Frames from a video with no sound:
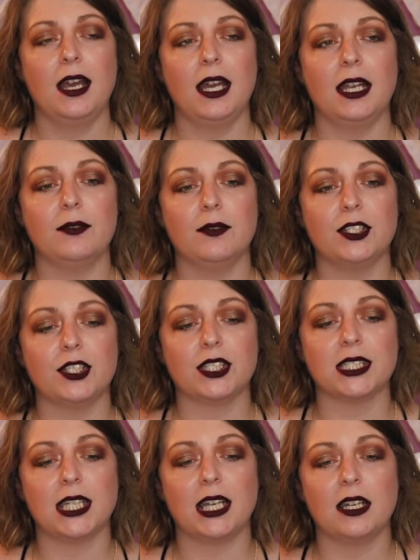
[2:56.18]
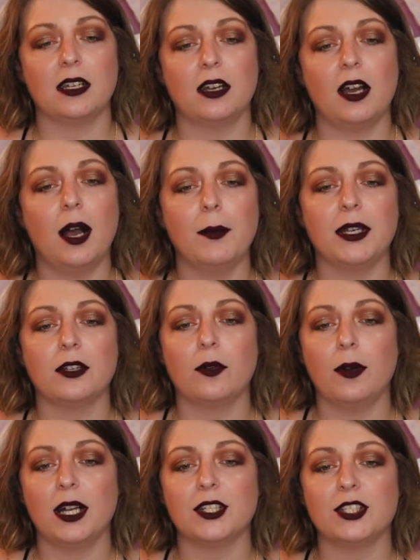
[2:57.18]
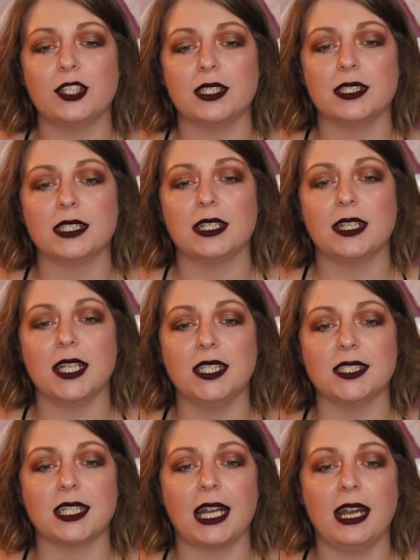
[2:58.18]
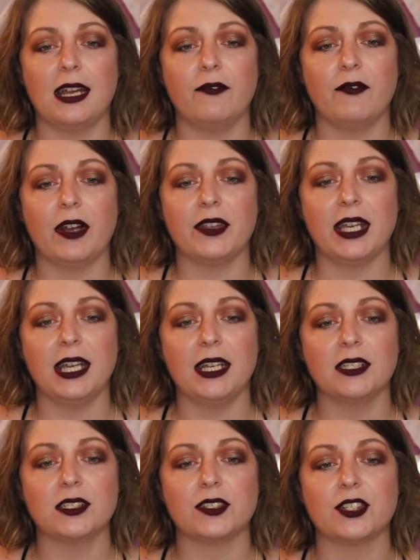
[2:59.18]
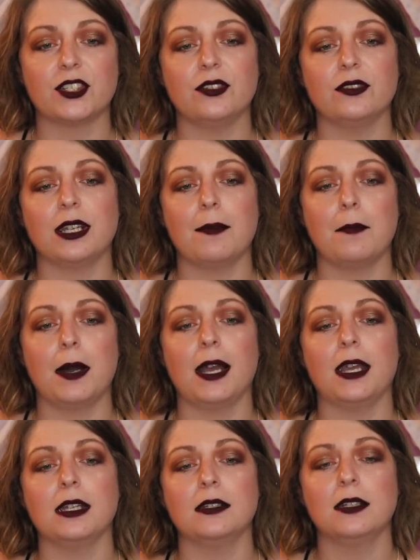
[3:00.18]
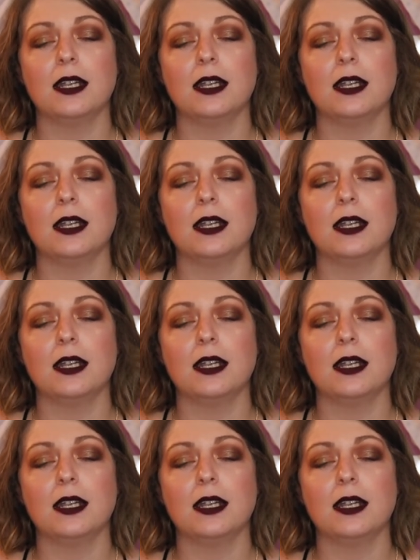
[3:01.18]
and it was just like common questions and things that I had found the answers to that might